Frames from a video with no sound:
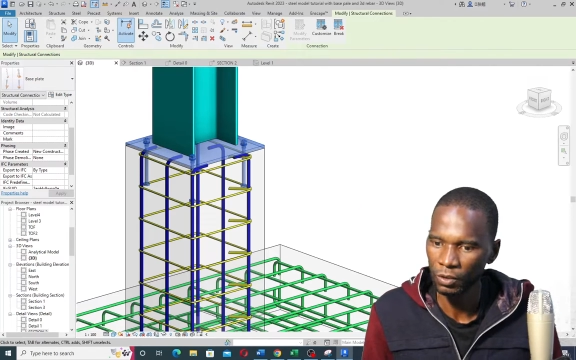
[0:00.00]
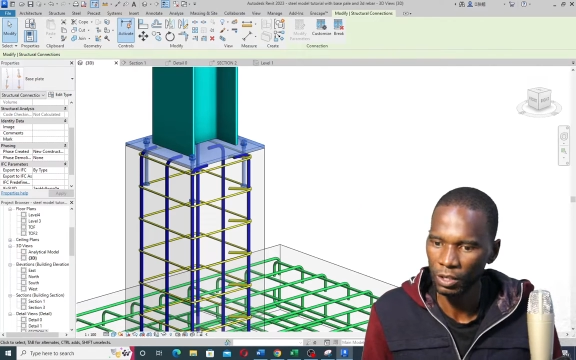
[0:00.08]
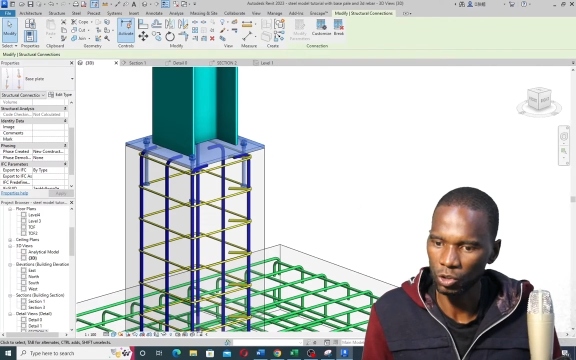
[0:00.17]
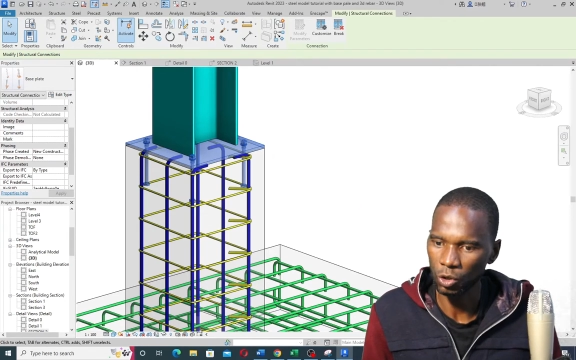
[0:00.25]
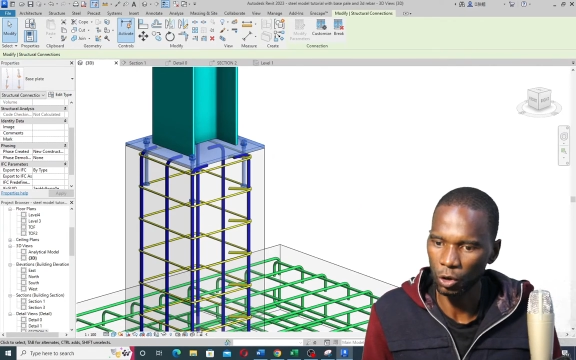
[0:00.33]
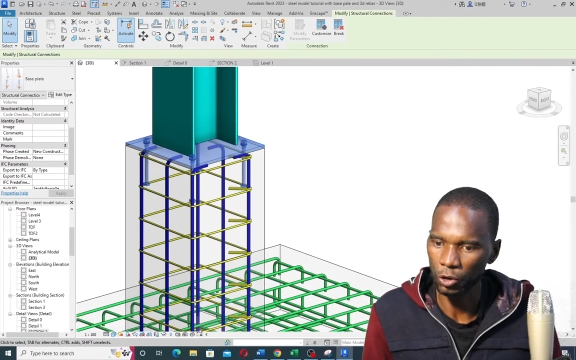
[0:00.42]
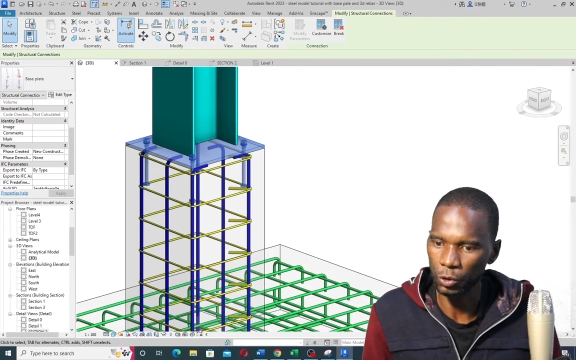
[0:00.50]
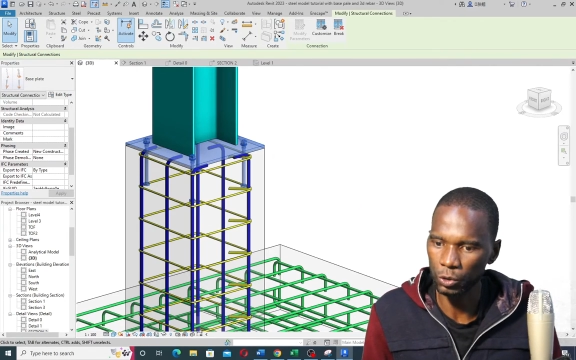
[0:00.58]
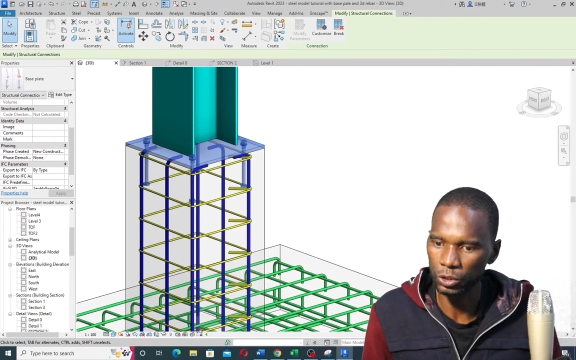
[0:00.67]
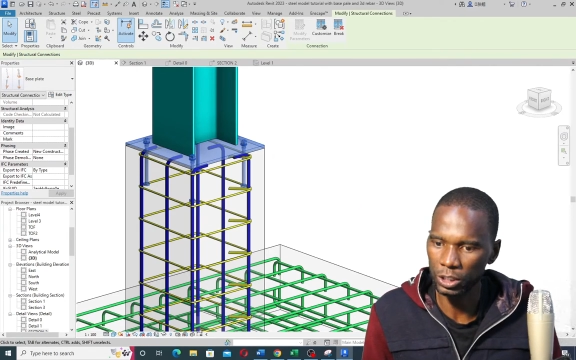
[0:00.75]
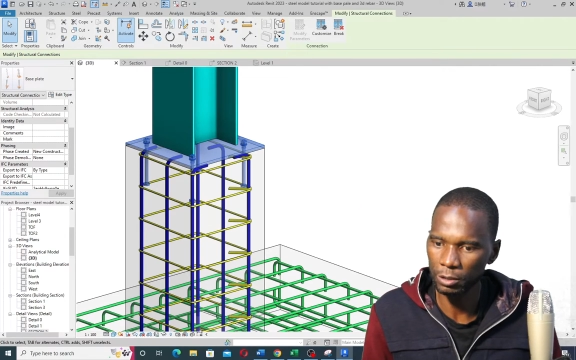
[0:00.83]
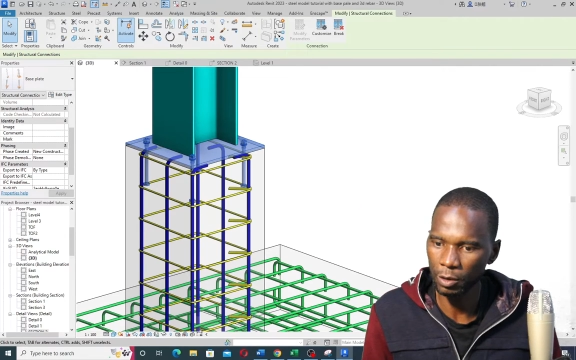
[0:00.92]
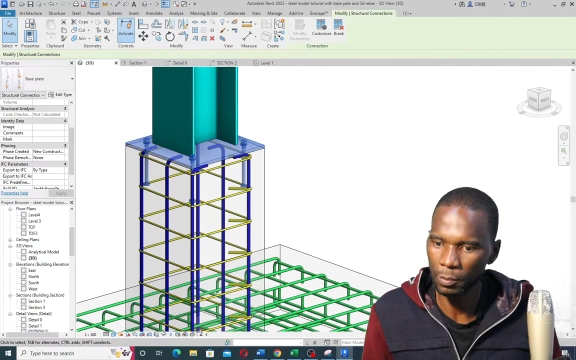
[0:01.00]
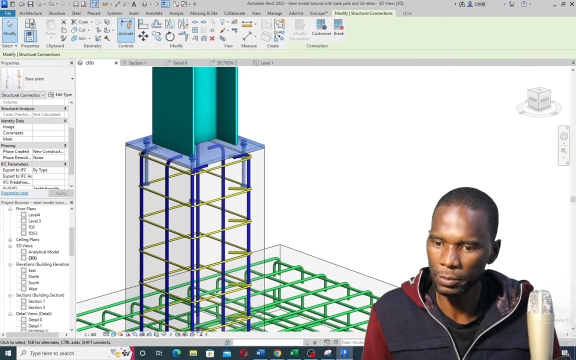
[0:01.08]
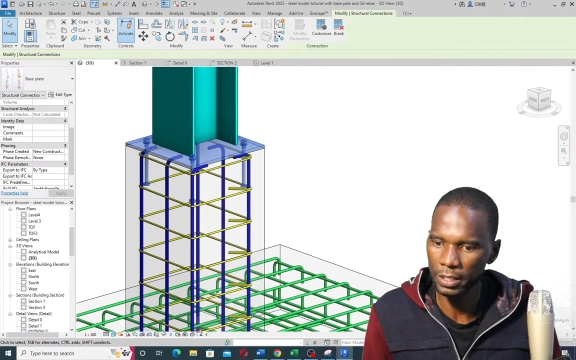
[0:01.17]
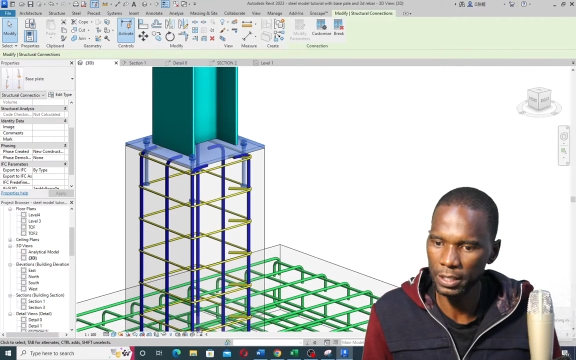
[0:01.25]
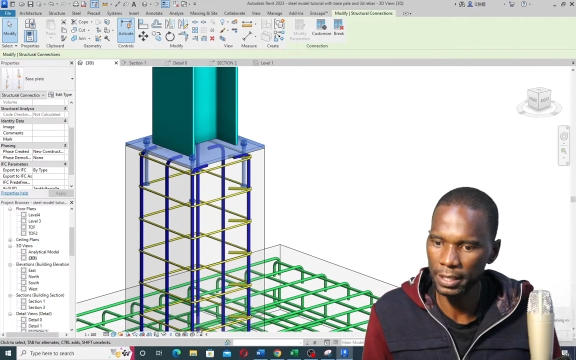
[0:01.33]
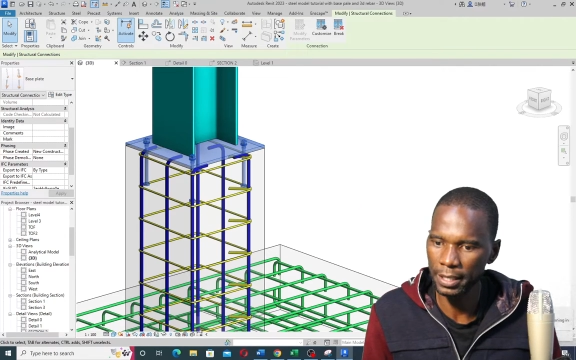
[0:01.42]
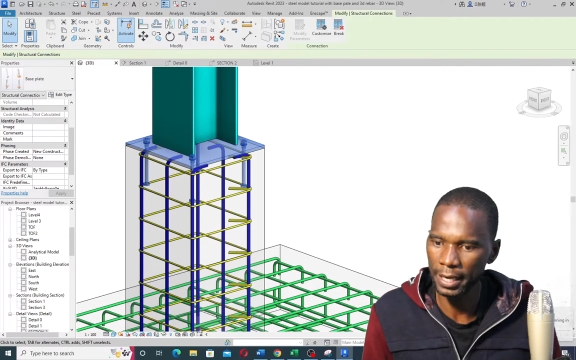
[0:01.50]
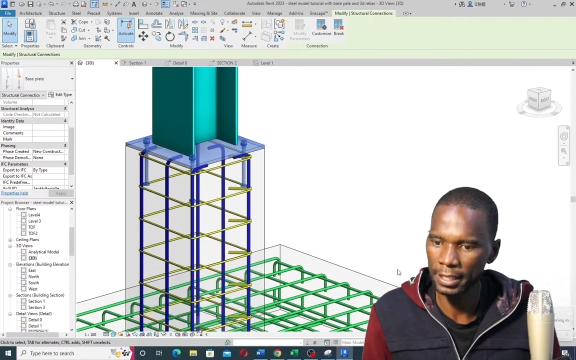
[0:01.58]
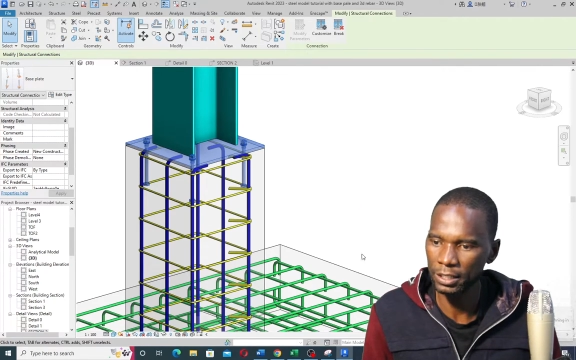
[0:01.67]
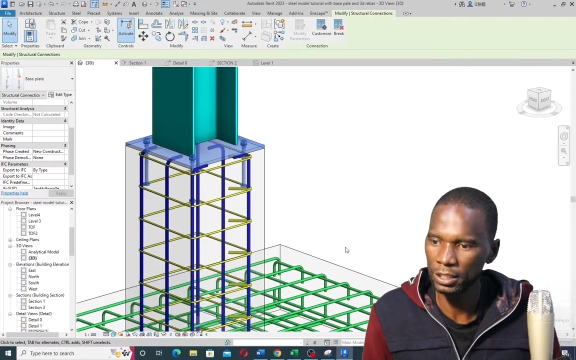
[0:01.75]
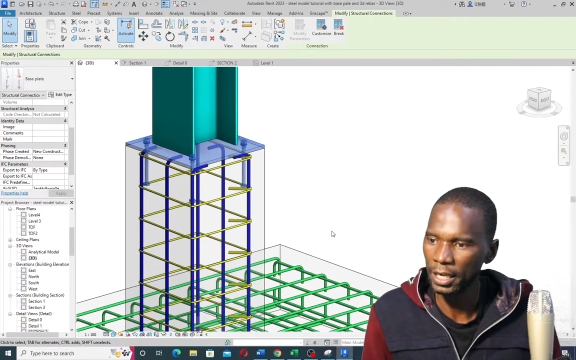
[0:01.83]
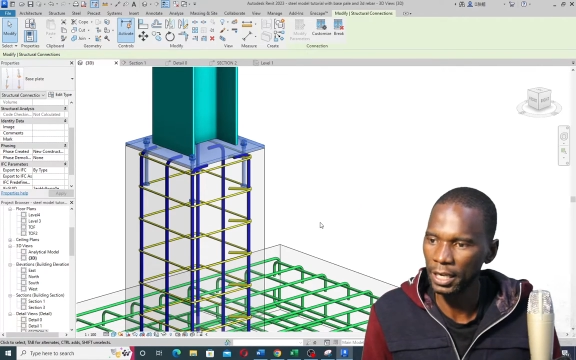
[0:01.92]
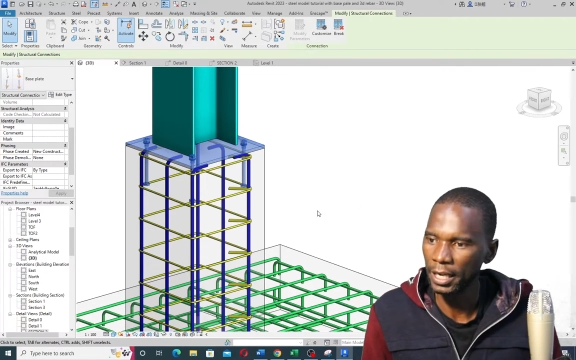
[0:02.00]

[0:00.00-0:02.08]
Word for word: So you see from here that